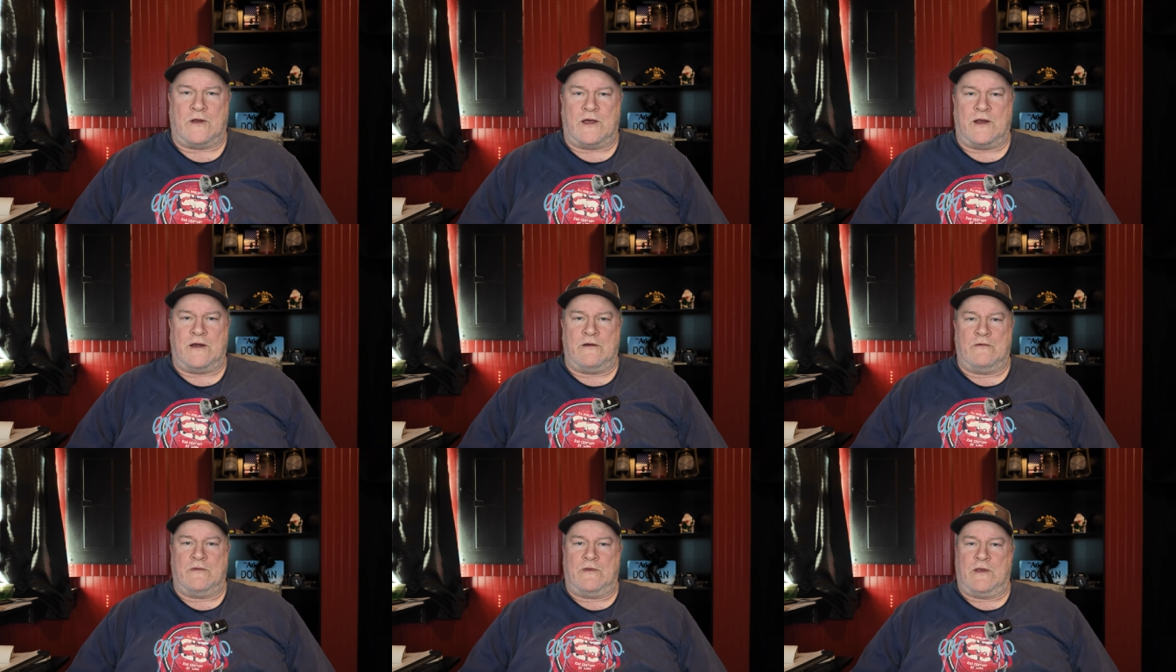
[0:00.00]

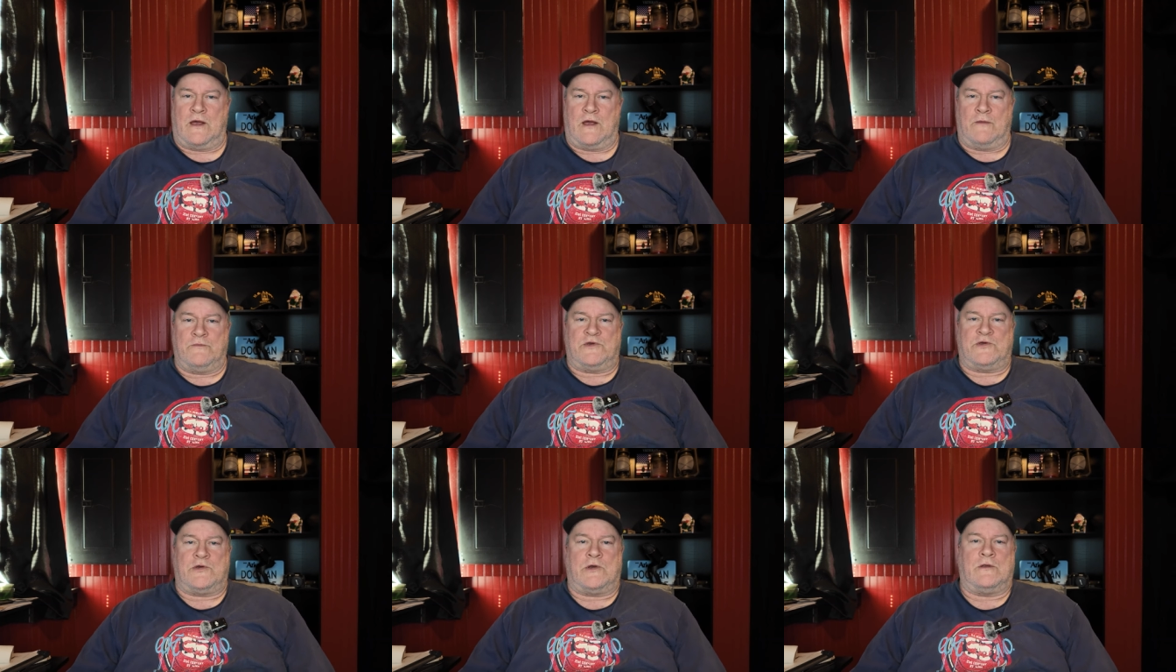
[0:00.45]
I don't.
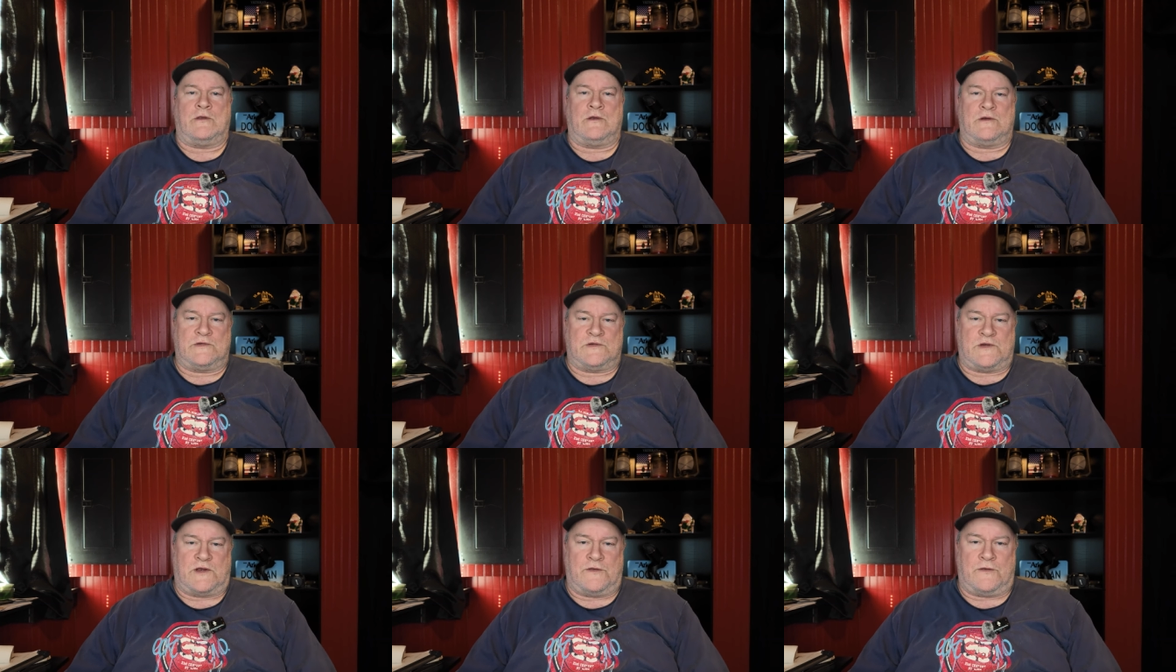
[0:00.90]
I'm sure
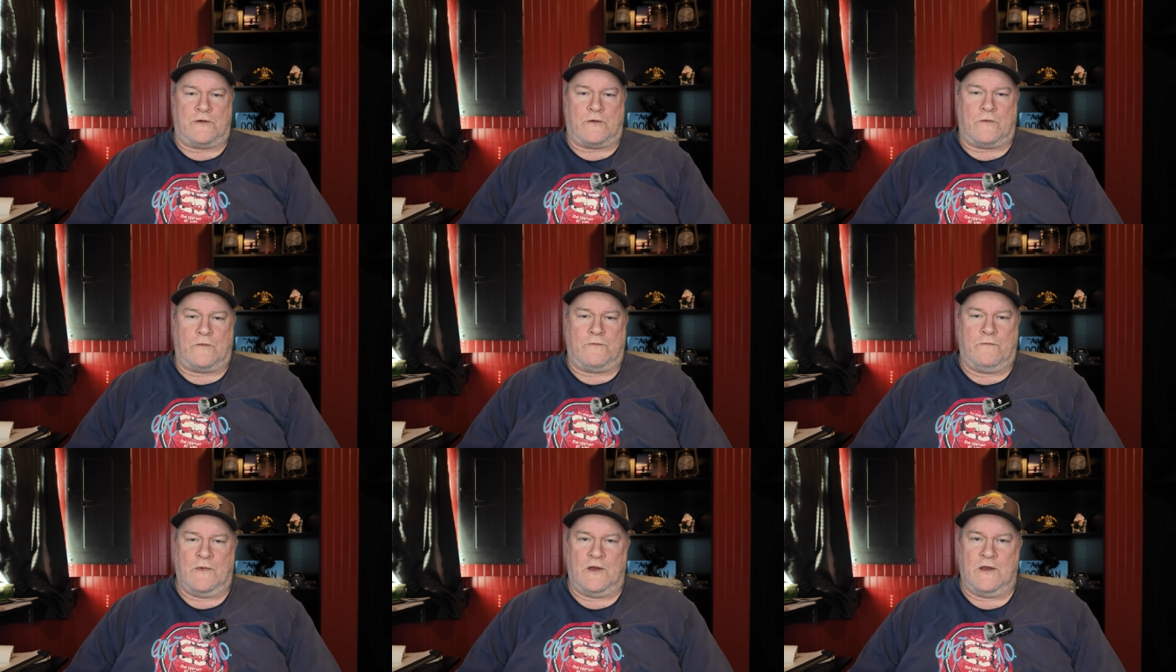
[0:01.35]
there's
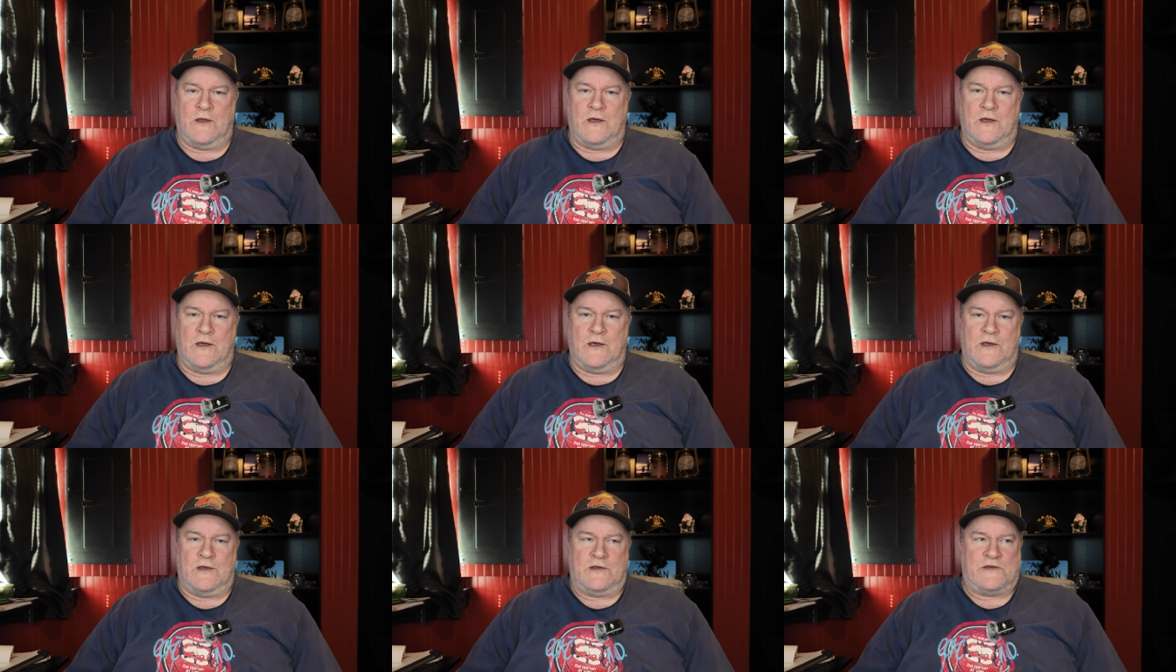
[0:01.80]
other
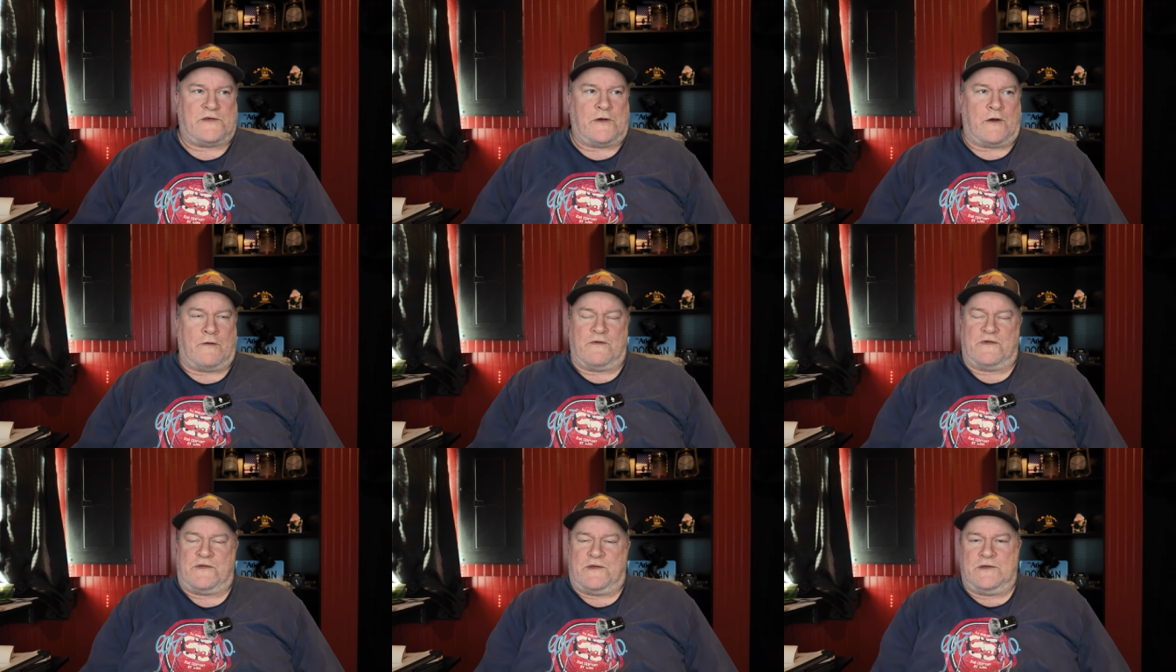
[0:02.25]

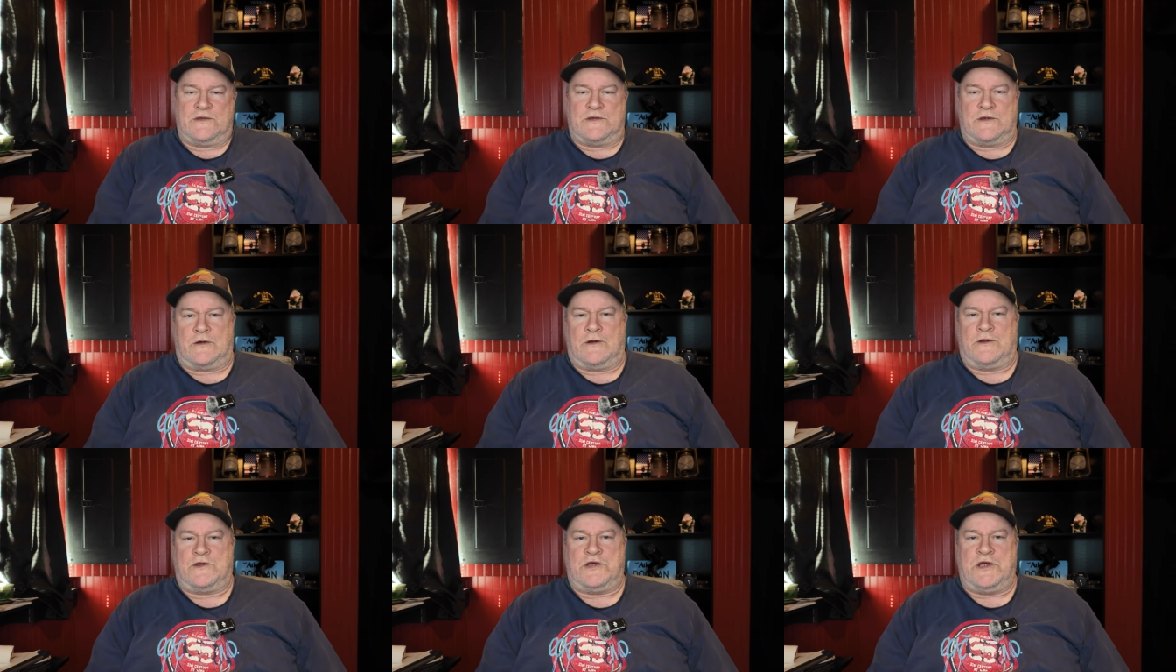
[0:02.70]
services
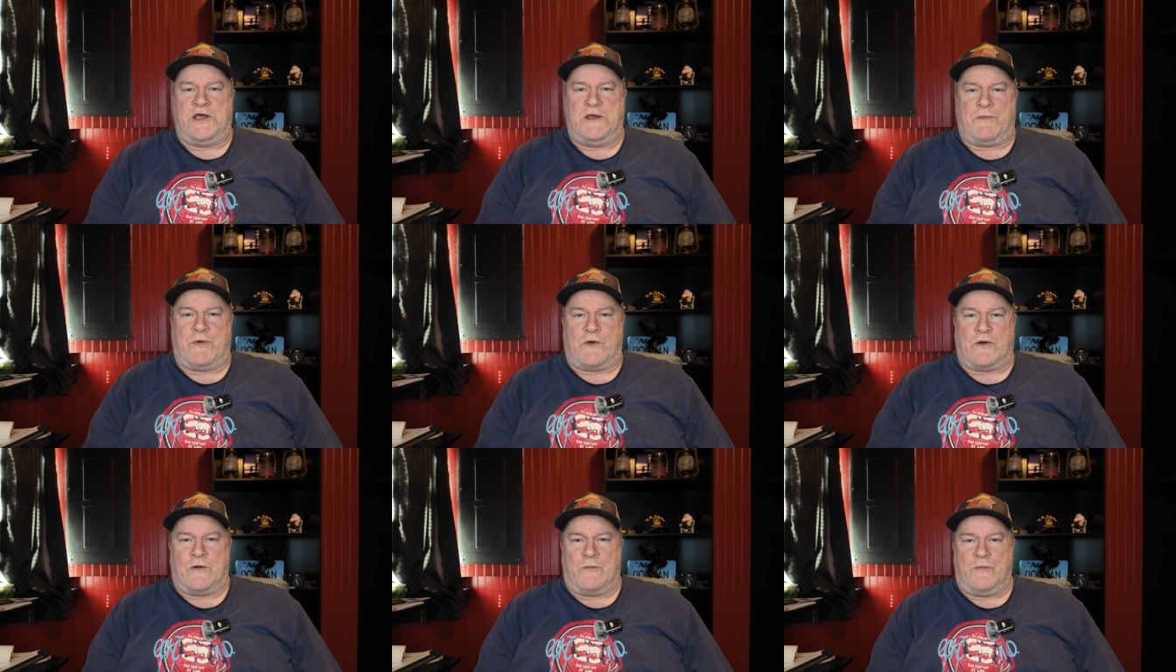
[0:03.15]
that are
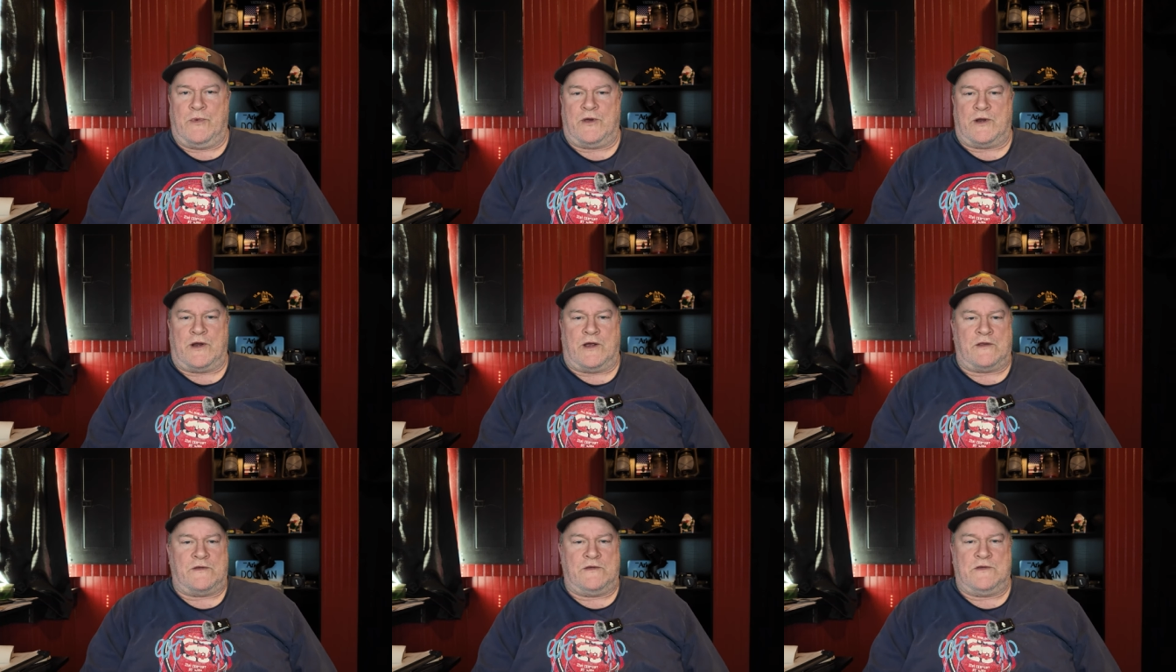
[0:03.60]
cheaper,
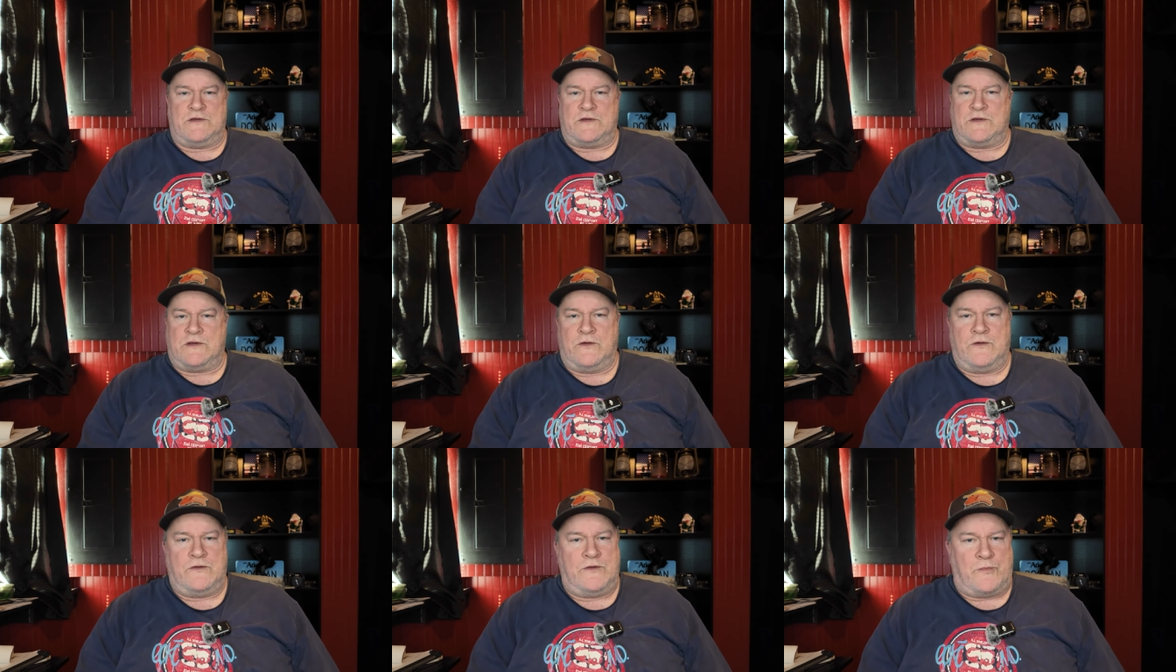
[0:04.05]
but I'll
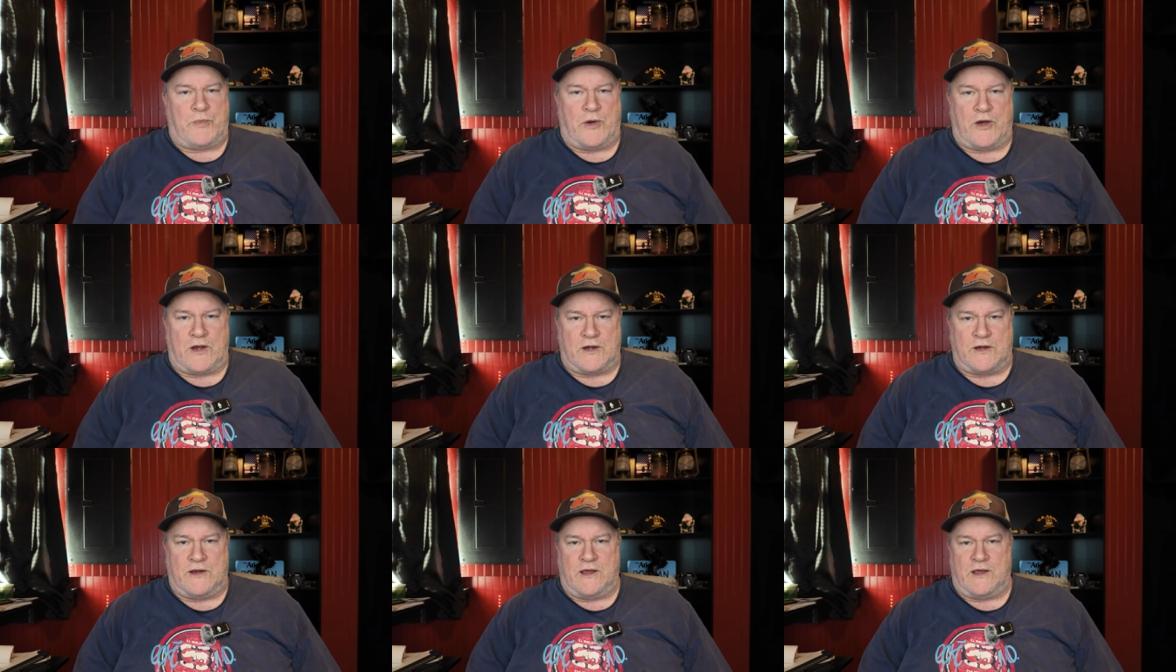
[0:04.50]
just do the
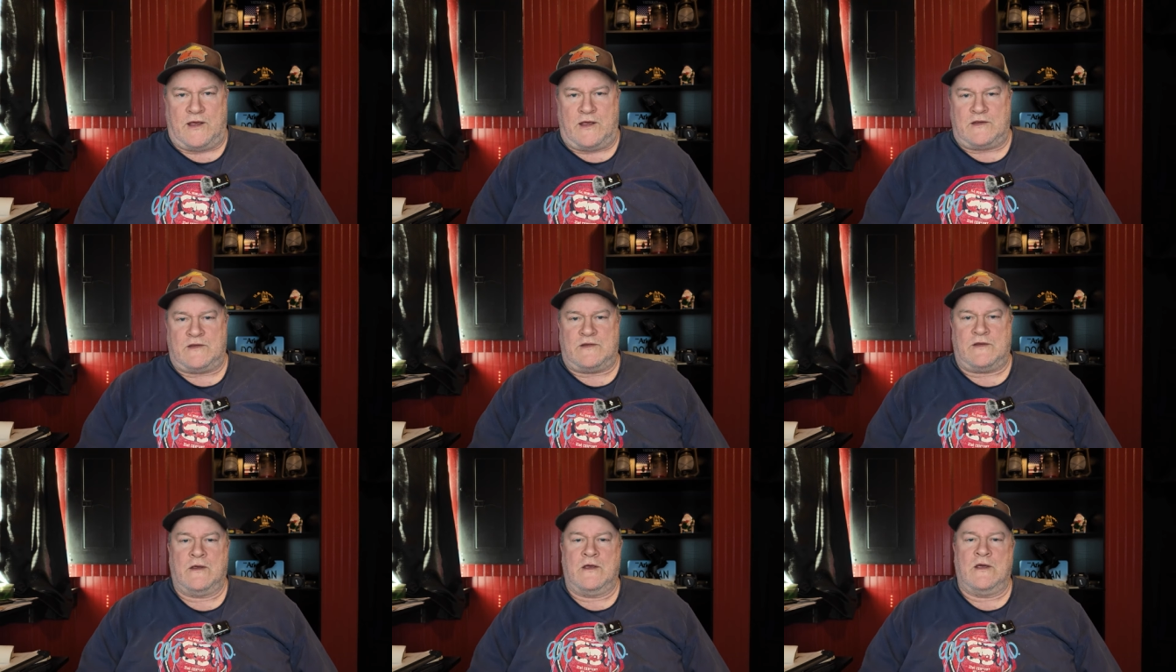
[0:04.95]

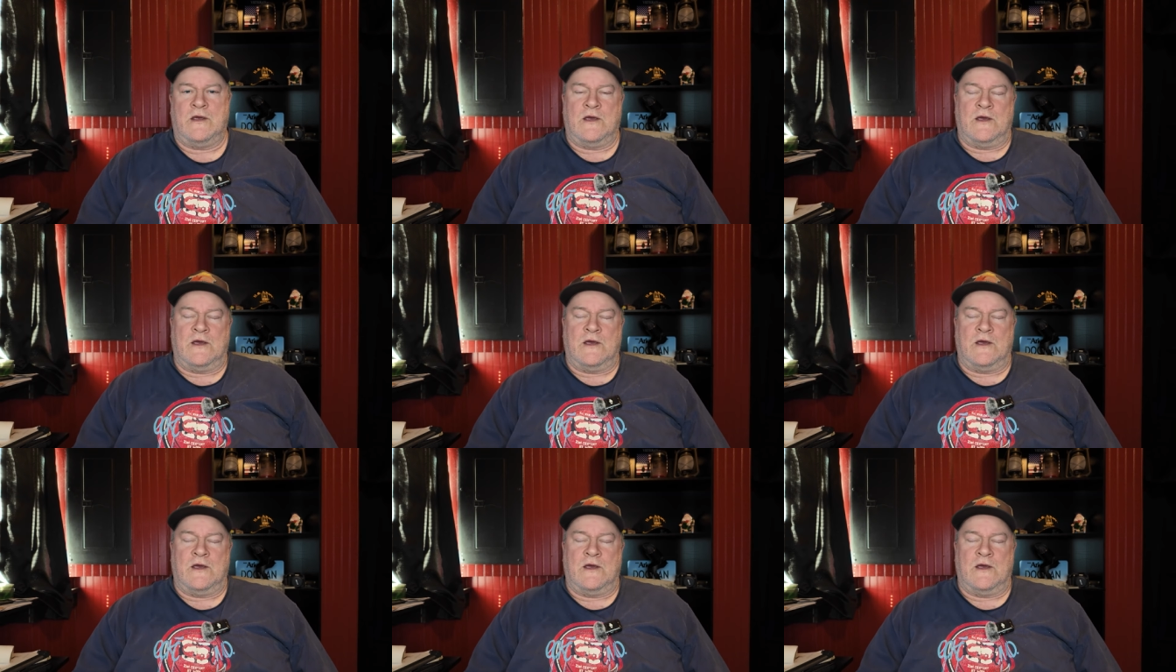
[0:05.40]
podcast.